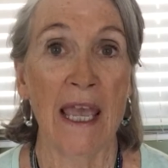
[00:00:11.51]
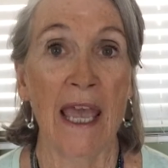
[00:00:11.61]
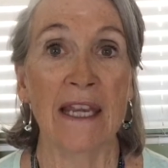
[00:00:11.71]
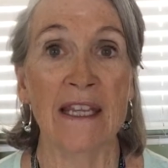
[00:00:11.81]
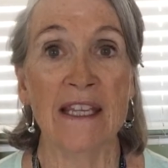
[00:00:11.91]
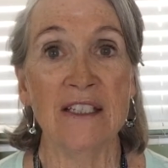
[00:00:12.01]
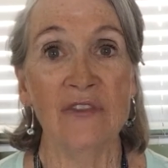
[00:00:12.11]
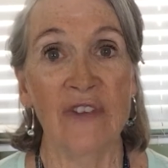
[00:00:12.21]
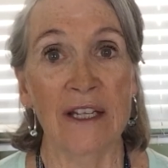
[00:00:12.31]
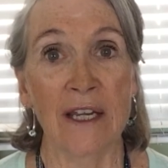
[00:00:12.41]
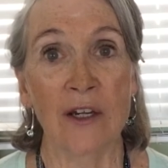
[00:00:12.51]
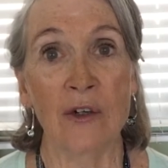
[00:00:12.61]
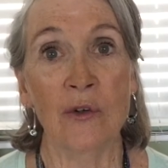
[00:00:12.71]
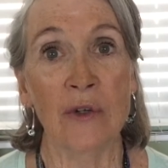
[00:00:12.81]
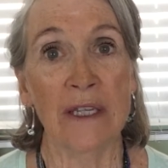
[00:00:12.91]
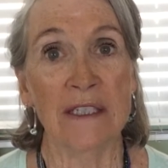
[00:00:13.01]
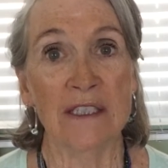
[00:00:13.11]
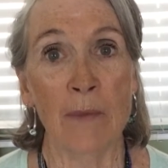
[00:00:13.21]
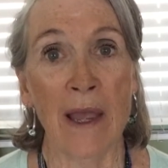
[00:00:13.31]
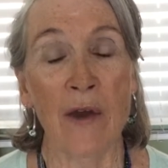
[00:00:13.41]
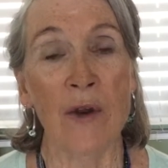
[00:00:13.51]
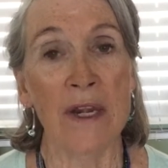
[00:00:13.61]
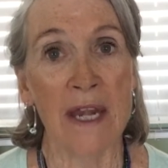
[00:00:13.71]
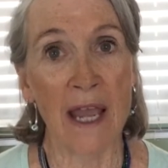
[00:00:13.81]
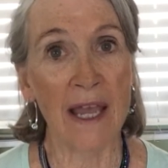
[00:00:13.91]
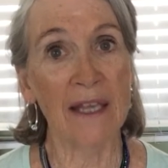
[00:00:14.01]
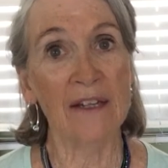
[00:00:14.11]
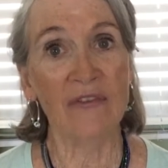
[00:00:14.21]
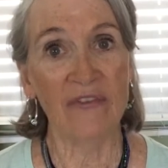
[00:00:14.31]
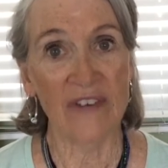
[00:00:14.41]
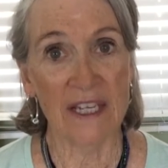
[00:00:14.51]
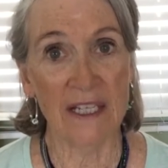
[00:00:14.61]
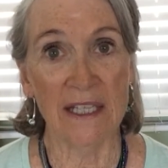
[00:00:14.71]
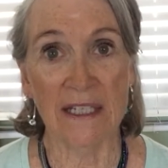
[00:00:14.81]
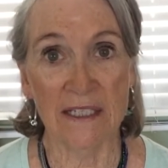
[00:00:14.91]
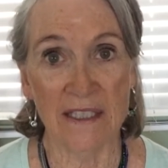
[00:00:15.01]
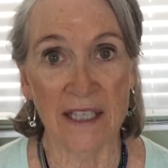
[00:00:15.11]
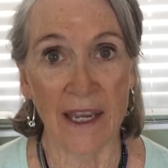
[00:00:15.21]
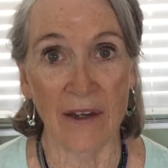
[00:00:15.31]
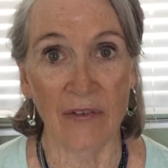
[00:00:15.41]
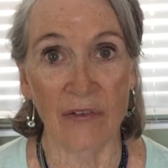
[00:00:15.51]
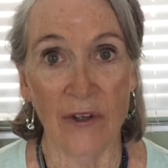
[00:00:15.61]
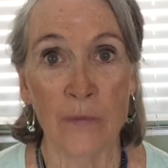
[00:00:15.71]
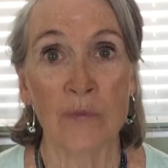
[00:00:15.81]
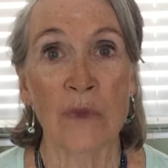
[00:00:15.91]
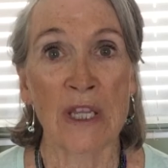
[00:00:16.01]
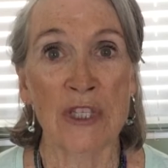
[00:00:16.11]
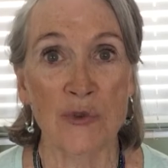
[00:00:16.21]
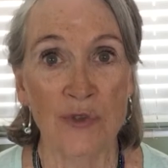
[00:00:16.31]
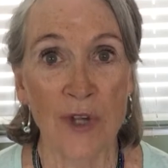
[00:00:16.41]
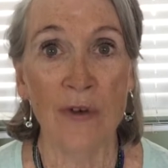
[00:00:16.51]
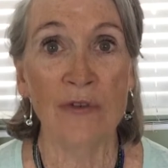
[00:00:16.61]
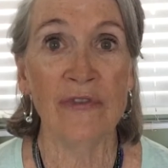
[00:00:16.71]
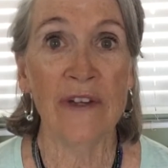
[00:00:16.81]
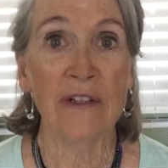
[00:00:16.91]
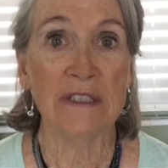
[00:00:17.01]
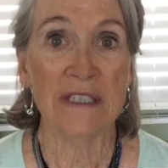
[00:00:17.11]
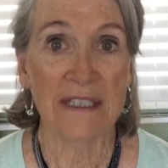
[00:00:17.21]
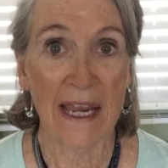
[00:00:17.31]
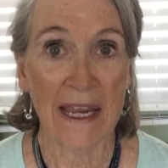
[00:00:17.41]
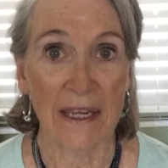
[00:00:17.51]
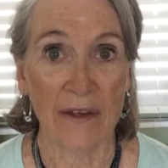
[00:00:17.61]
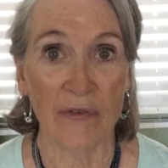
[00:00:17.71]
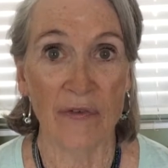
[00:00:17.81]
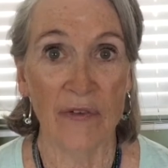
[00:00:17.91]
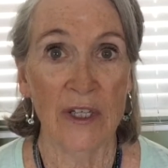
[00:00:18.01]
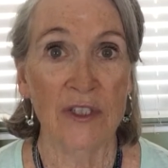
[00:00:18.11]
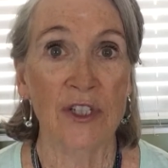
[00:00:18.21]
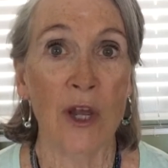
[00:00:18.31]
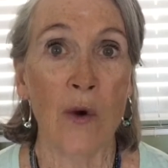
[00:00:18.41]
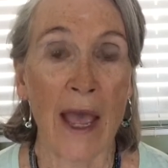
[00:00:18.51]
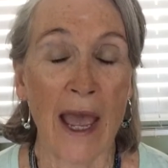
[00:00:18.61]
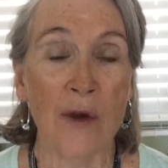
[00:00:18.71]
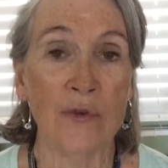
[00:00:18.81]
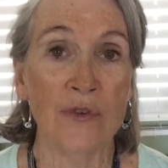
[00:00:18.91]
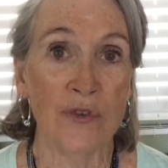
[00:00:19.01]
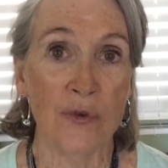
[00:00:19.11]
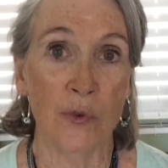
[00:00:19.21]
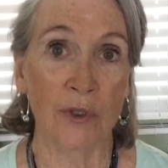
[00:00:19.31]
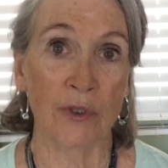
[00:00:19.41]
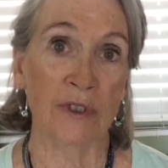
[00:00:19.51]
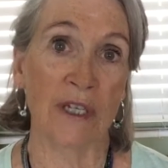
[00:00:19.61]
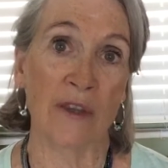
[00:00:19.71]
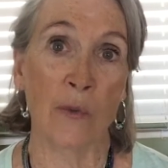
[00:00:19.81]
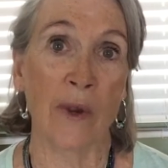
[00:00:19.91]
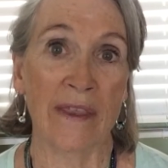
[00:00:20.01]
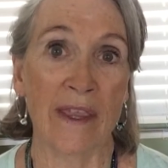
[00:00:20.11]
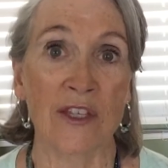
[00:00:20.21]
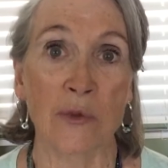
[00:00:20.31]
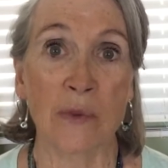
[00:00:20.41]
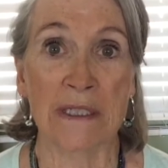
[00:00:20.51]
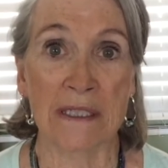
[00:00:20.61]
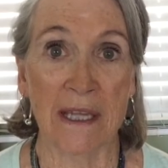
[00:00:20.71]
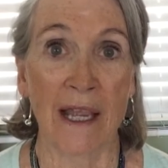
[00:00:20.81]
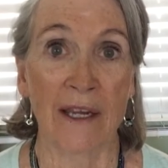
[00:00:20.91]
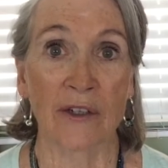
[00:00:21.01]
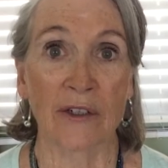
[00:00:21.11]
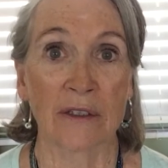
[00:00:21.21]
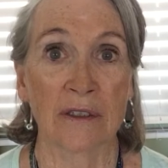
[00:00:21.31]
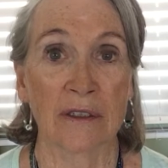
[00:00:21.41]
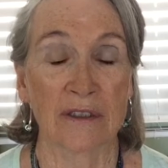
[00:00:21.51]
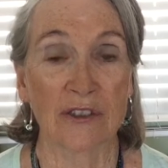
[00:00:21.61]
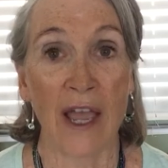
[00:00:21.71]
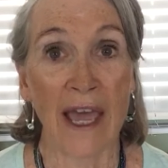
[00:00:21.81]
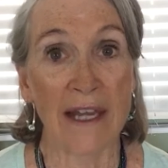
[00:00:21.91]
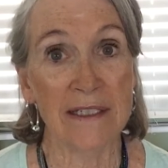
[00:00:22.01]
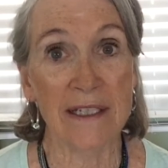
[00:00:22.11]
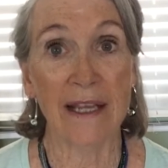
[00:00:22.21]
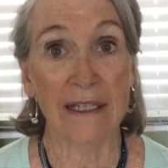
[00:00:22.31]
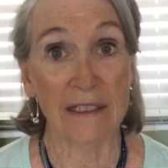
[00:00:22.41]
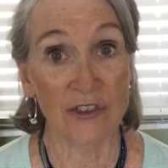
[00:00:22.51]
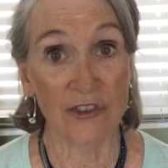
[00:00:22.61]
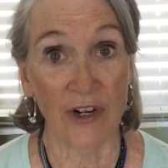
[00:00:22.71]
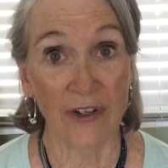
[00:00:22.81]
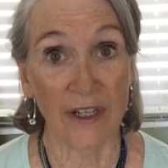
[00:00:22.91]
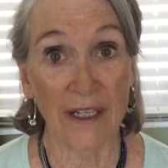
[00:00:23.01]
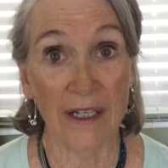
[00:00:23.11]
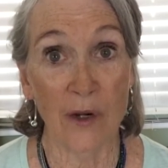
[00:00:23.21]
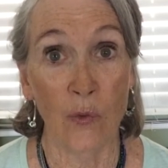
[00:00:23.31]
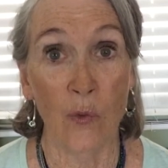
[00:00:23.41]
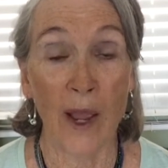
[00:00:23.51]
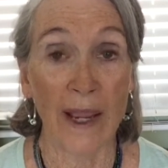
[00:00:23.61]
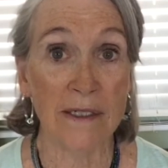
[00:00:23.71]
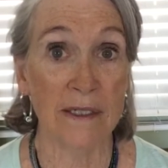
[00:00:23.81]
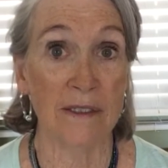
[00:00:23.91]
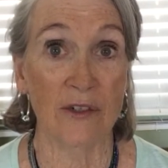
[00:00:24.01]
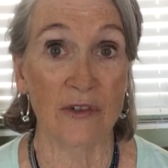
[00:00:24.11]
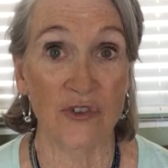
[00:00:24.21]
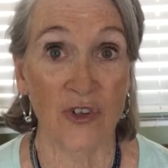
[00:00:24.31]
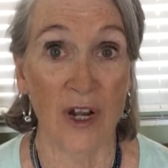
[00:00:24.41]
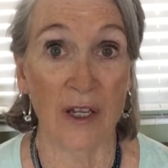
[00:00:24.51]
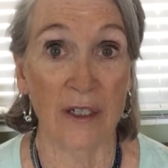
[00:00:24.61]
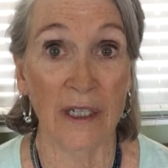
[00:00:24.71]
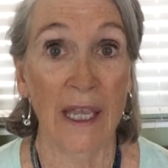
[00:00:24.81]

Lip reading: And in this video, it's about not feeling safe. You don't feel safe to go out into the world in the way that you would desire. So how does that get started? Why is it so strong?